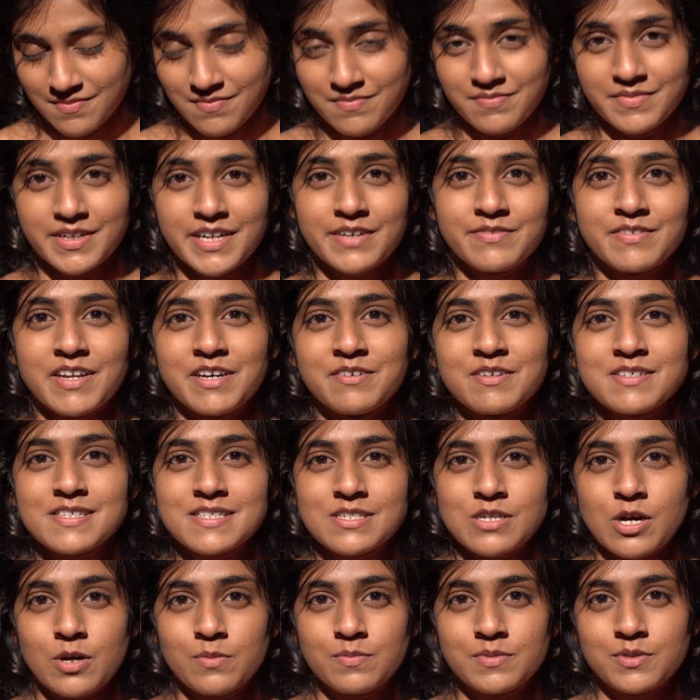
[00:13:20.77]
But I've never
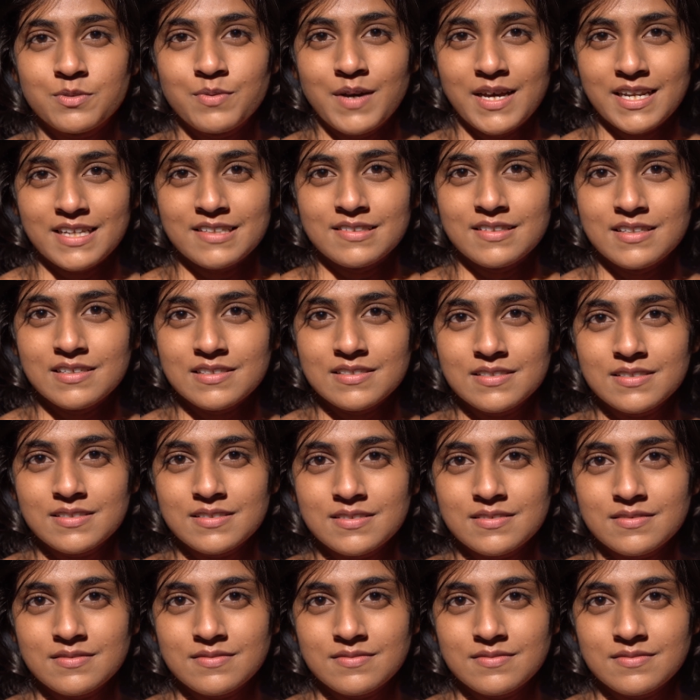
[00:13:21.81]
stopped wearing this.